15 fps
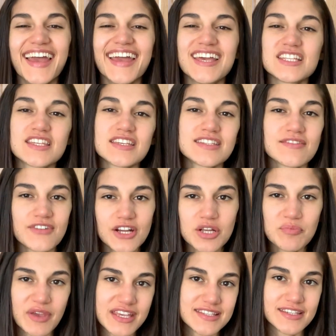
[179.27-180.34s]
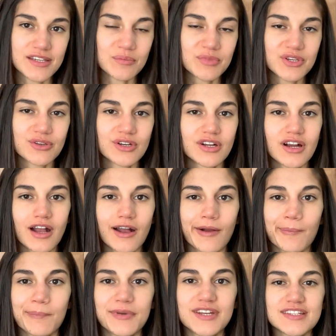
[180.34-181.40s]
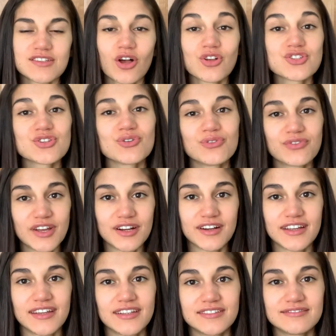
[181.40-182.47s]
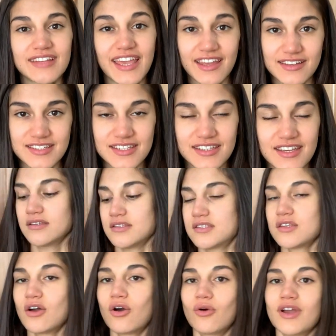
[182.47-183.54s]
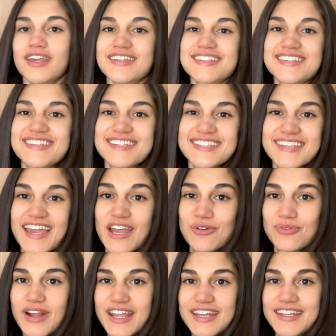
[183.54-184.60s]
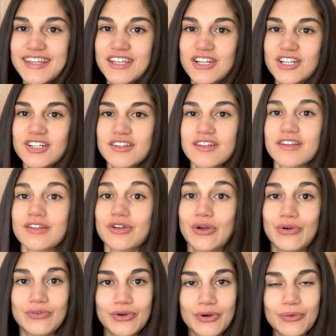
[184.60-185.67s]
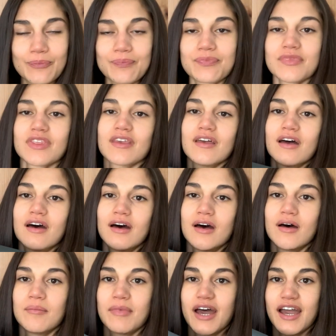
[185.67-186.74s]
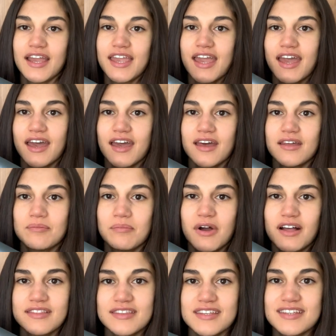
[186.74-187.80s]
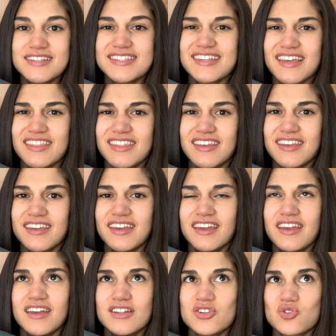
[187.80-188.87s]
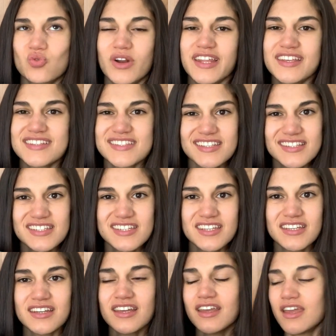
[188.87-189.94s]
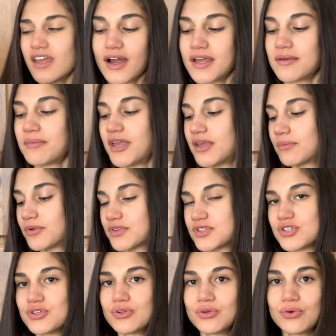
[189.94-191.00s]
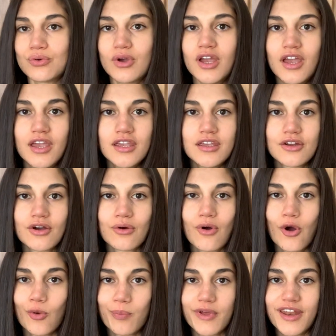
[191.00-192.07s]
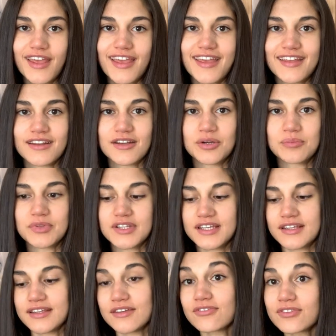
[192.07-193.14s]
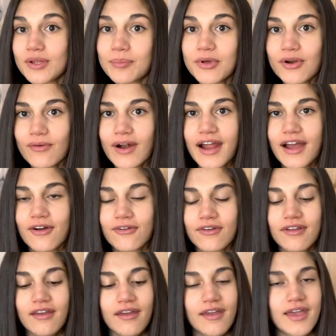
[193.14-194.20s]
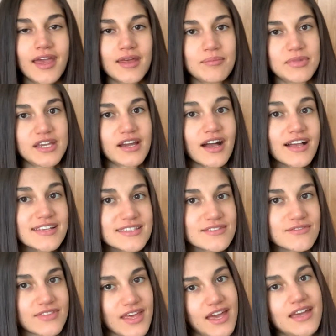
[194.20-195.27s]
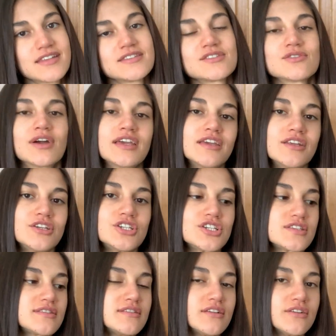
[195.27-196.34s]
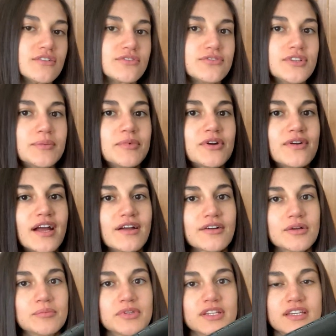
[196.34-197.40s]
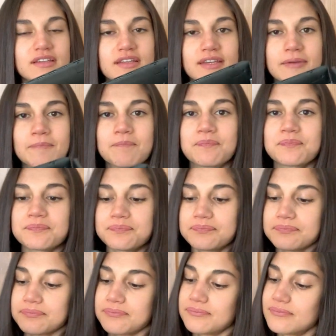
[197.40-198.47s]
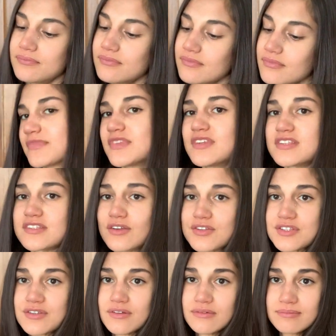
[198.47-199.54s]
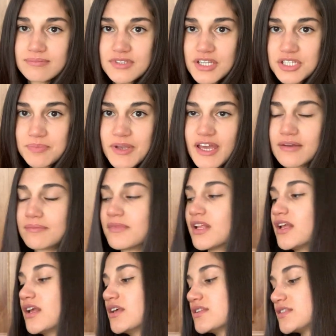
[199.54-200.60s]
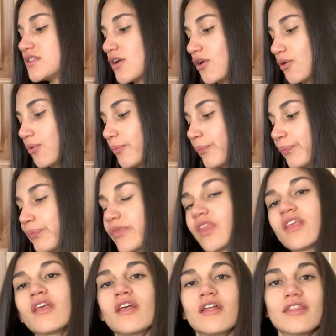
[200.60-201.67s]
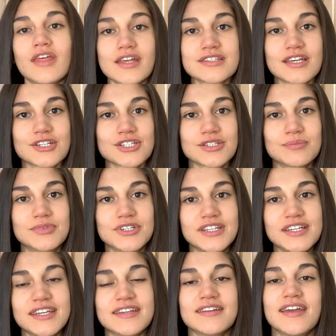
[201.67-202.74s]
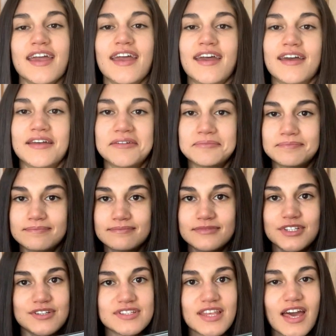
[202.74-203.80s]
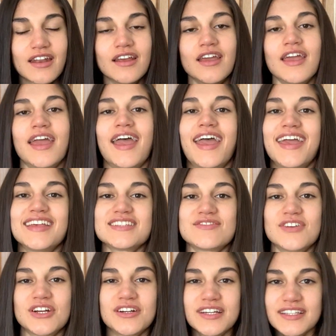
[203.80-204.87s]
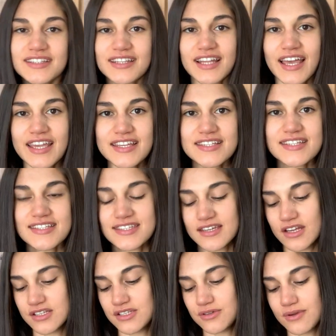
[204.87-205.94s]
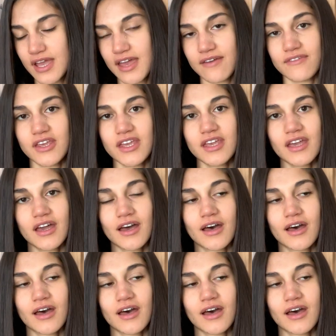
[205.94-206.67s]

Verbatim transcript: It's, it's a very basic computer, um, it's also very handy. So it's this guy right here, the Lenovo. Um, I had bought this, I think, 2016. I am able to, you know, open it and completely flip it around. And because of that, so I can just, you know, flip it around completely, it's also touchpad. So that's actually pretty neat. And there's that. It's very light, it's not too heavy.